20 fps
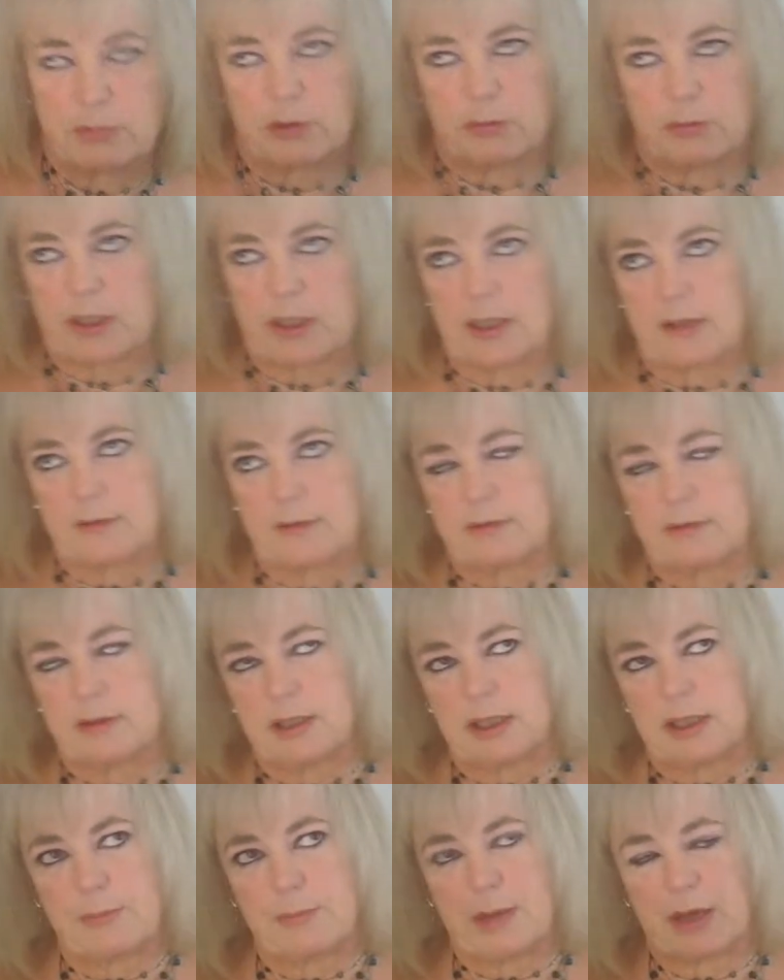But when I
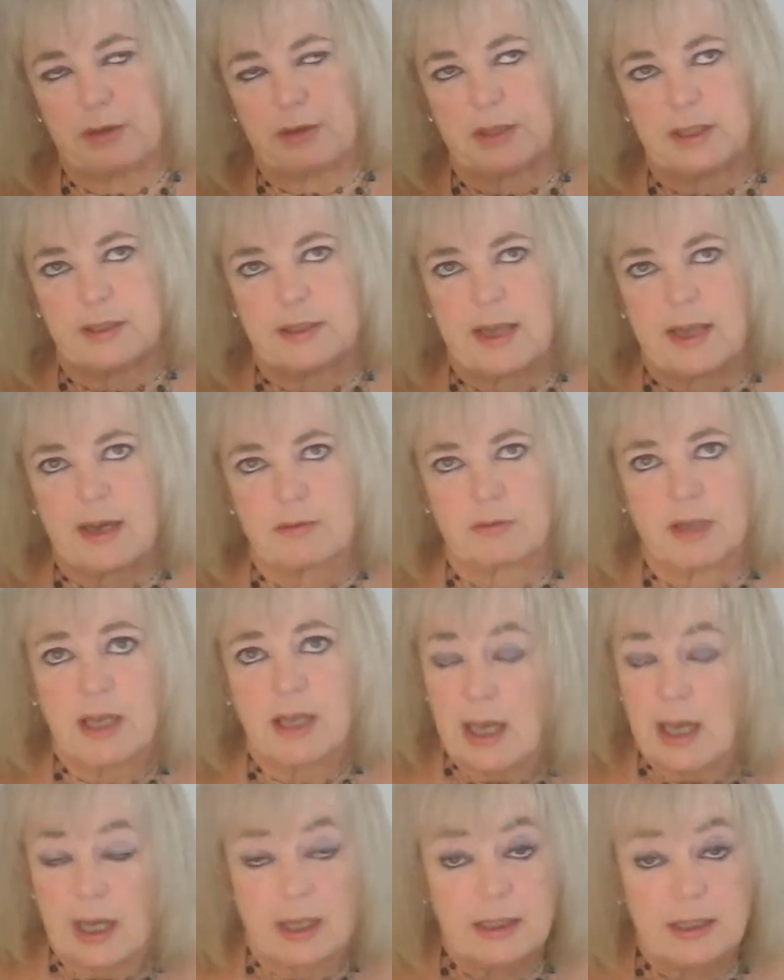think about it now,
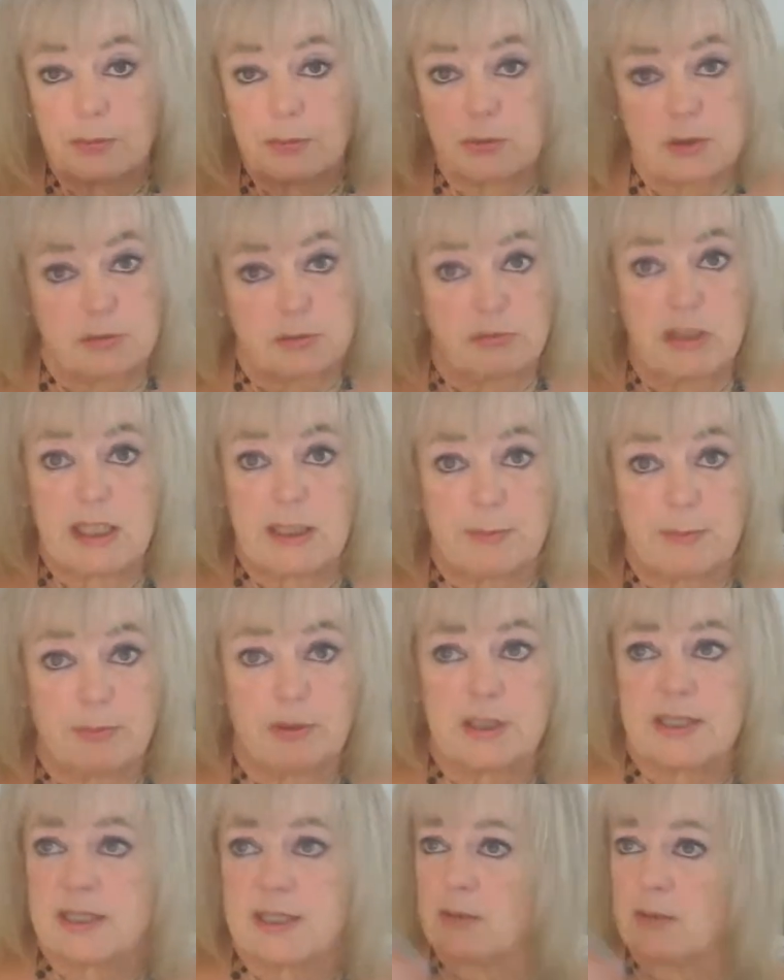and it was really
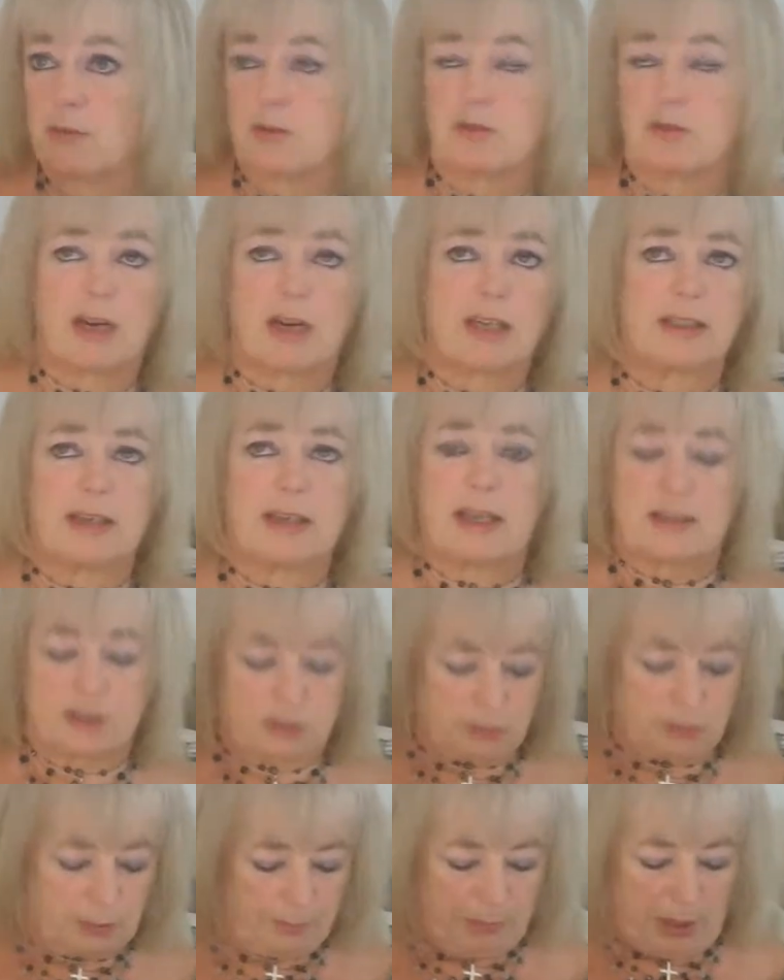pretty, it was right next
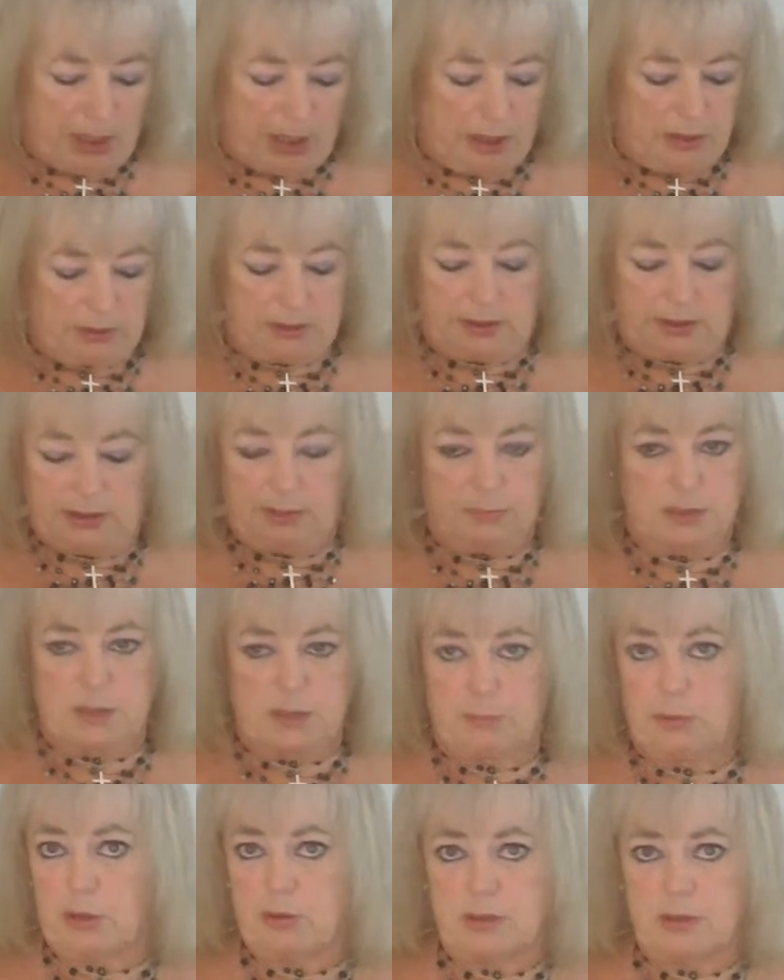to a park and it was a
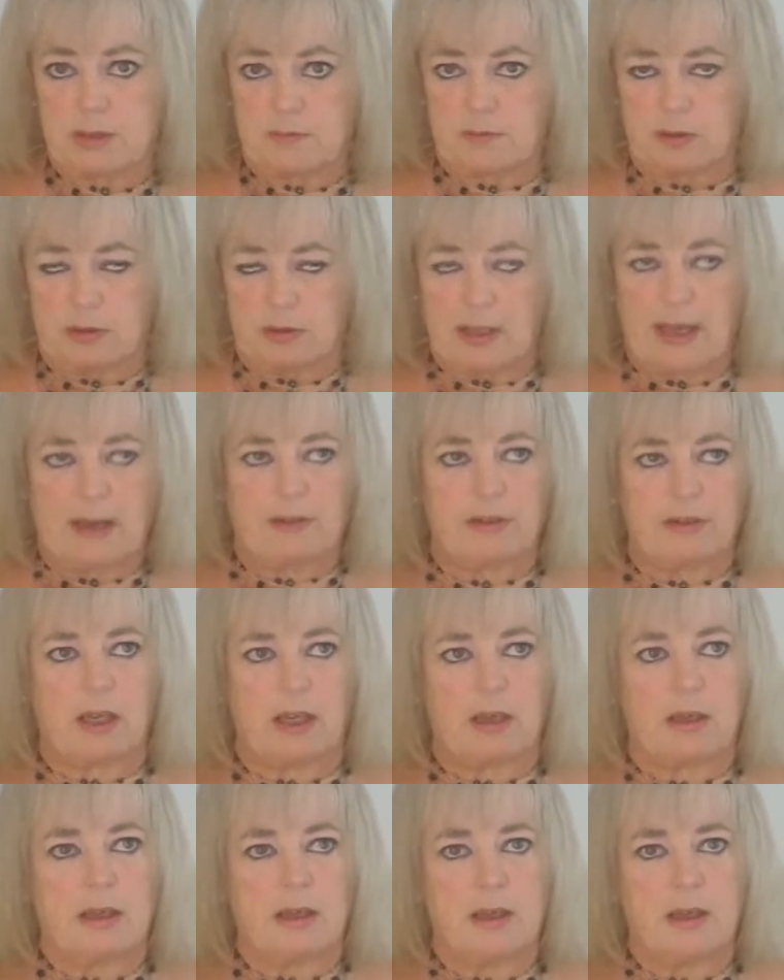beautiful area.